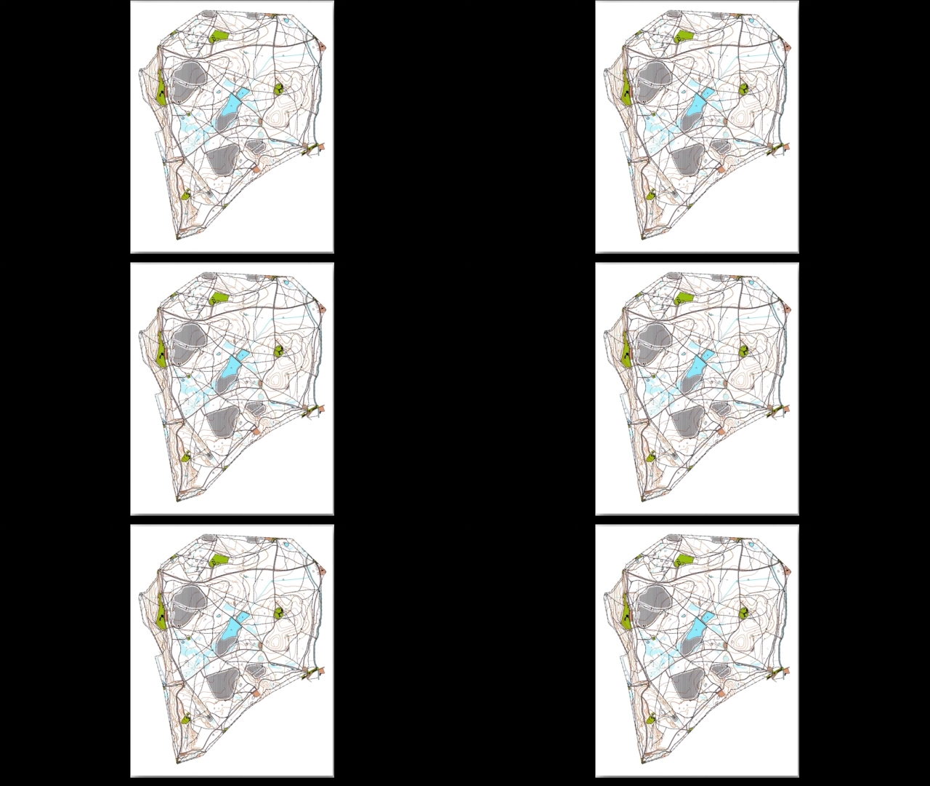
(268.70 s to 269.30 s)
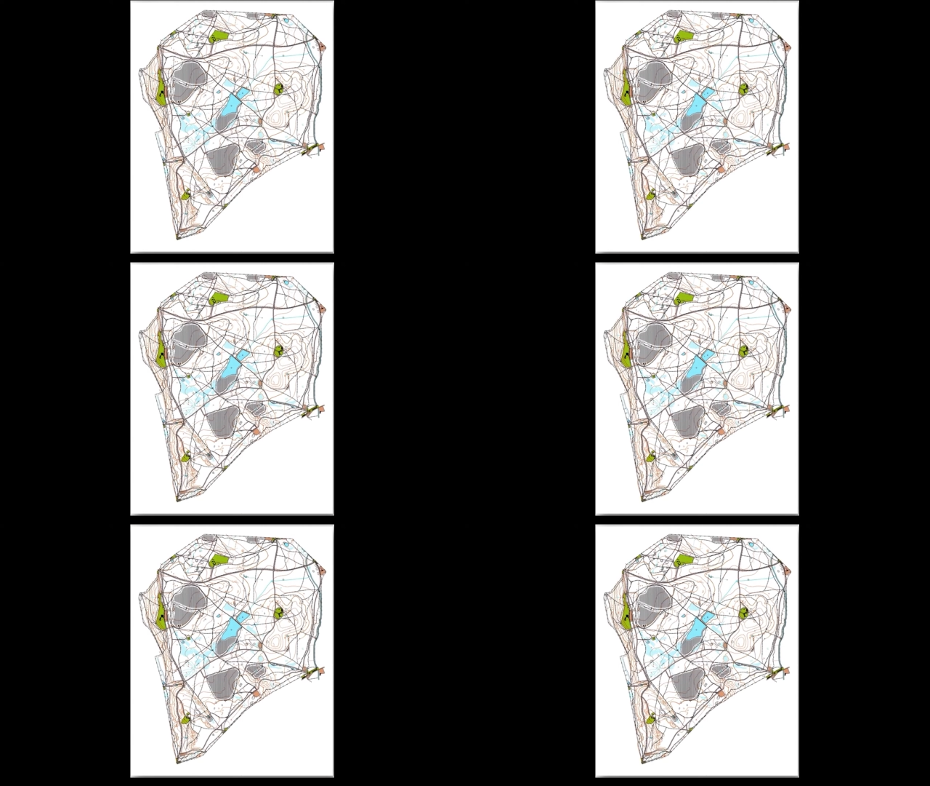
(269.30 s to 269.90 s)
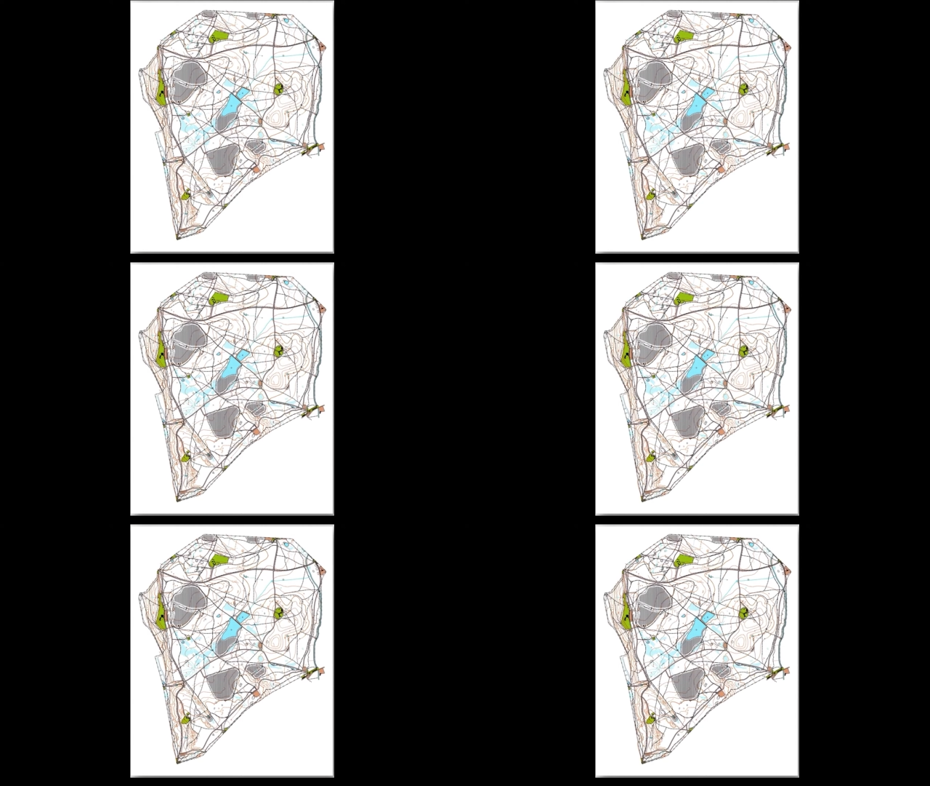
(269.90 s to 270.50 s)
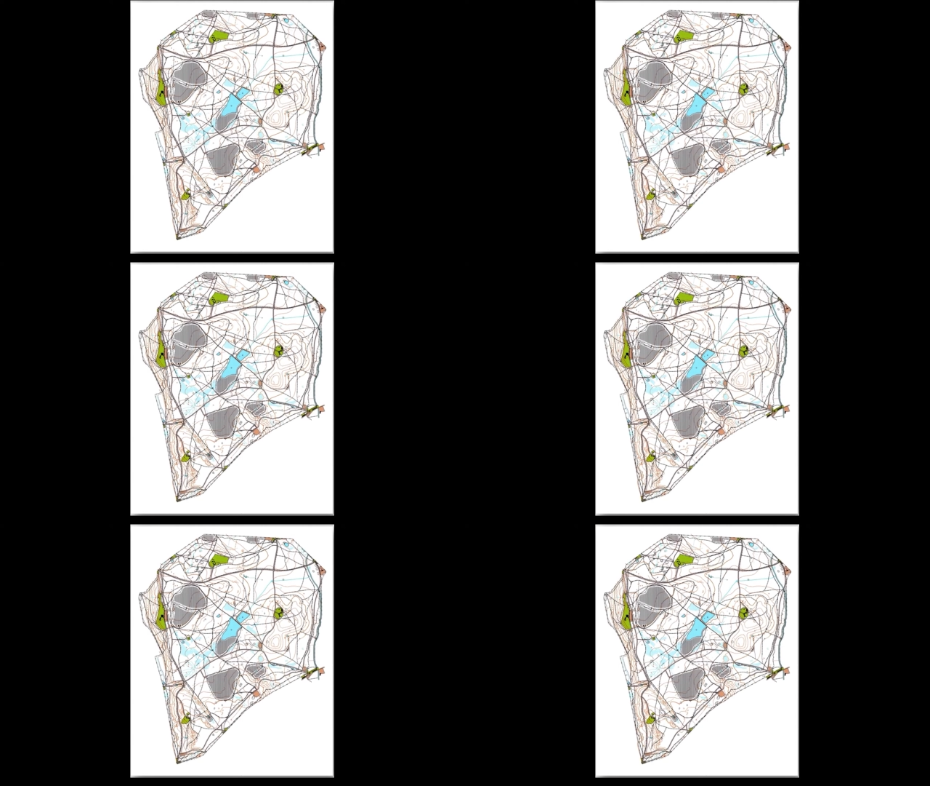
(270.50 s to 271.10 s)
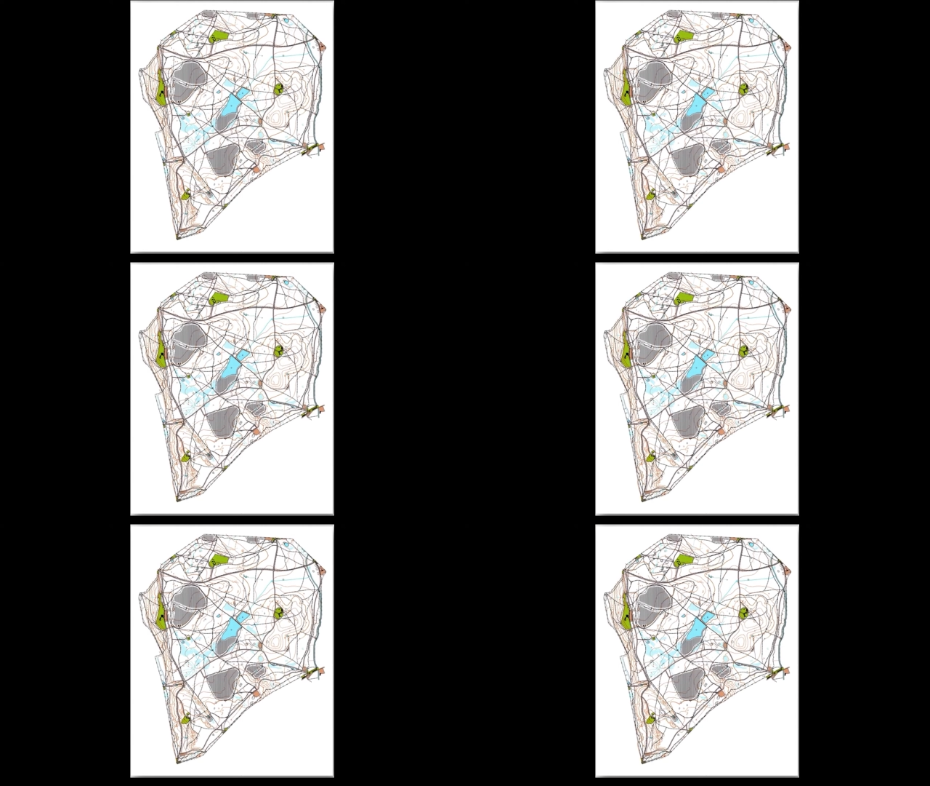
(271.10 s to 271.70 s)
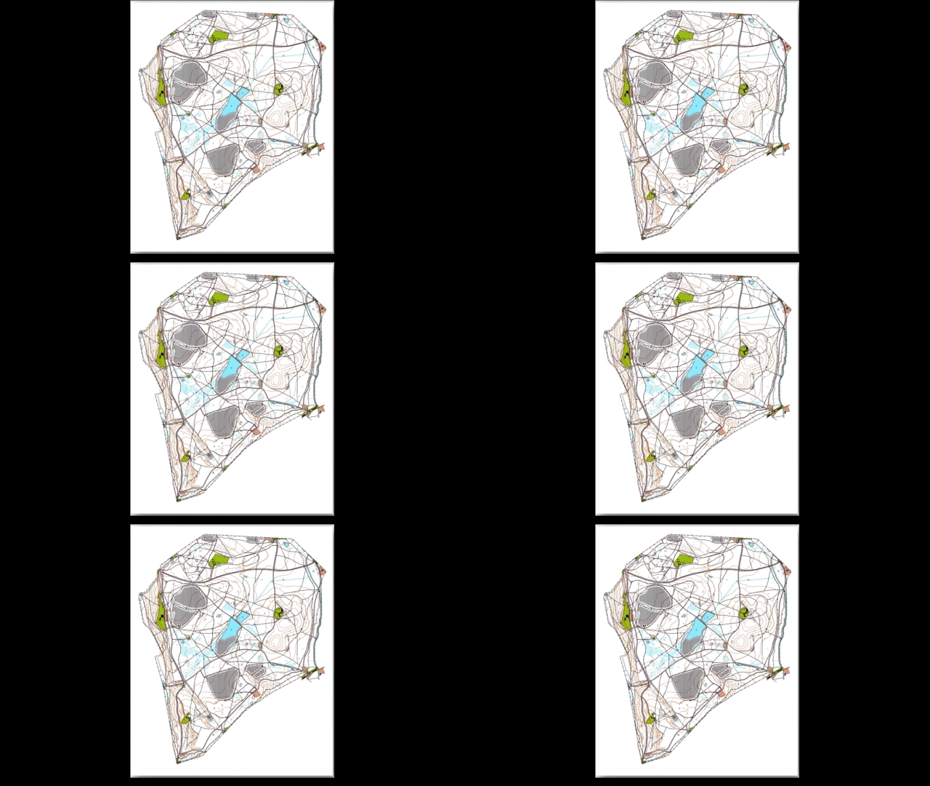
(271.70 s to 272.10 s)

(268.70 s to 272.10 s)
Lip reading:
[unreadable: no face in view]